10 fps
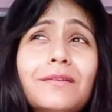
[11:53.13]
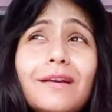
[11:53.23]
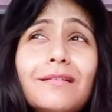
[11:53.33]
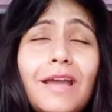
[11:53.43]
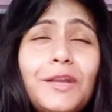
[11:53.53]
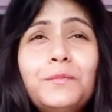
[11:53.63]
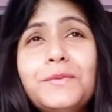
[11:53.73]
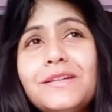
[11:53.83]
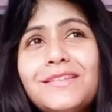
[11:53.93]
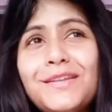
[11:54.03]
kind of
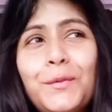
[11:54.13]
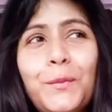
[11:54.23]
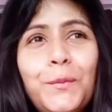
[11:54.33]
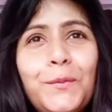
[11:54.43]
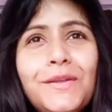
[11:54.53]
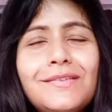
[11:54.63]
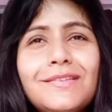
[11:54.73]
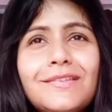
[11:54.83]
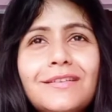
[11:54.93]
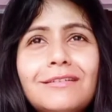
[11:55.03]
person who
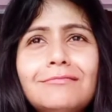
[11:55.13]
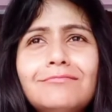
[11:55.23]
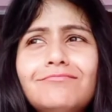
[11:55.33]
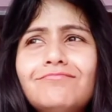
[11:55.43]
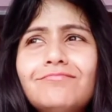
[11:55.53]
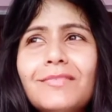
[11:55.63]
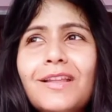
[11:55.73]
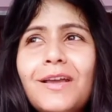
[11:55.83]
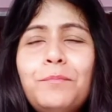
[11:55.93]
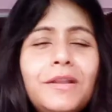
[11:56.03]
is
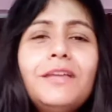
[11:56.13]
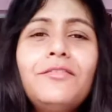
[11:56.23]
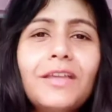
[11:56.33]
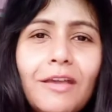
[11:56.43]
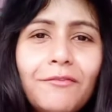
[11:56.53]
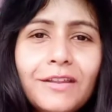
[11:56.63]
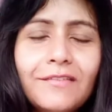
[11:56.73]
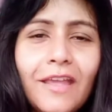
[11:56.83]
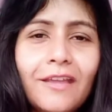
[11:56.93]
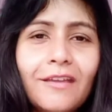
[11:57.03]
believing
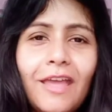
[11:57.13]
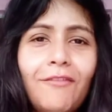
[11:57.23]
everything,